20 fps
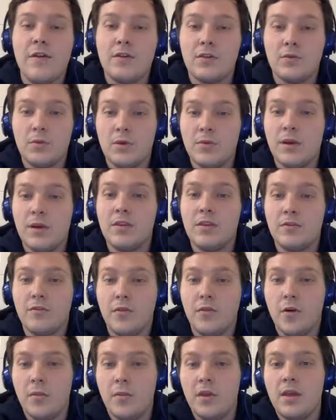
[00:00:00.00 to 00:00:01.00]
to rewrite the
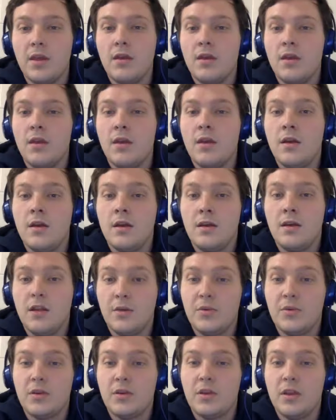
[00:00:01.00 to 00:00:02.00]
formula,
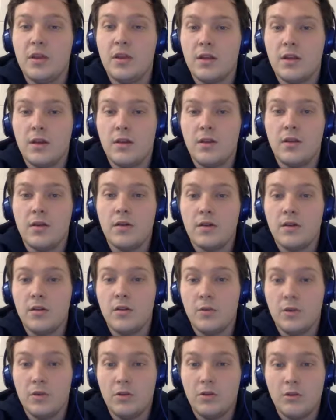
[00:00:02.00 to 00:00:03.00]
double click on the
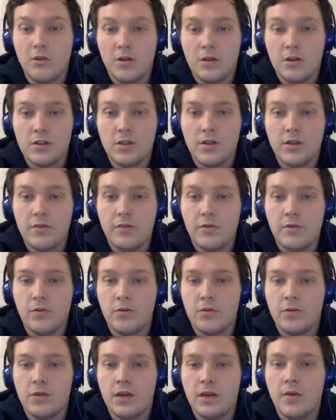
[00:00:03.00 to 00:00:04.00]
one you already solved for
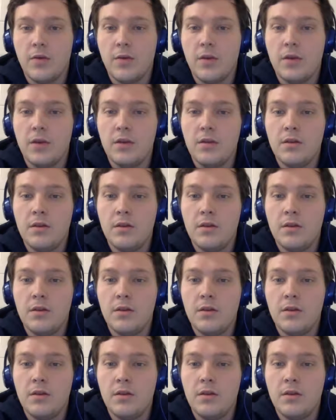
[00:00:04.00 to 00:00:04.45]
quartile 1.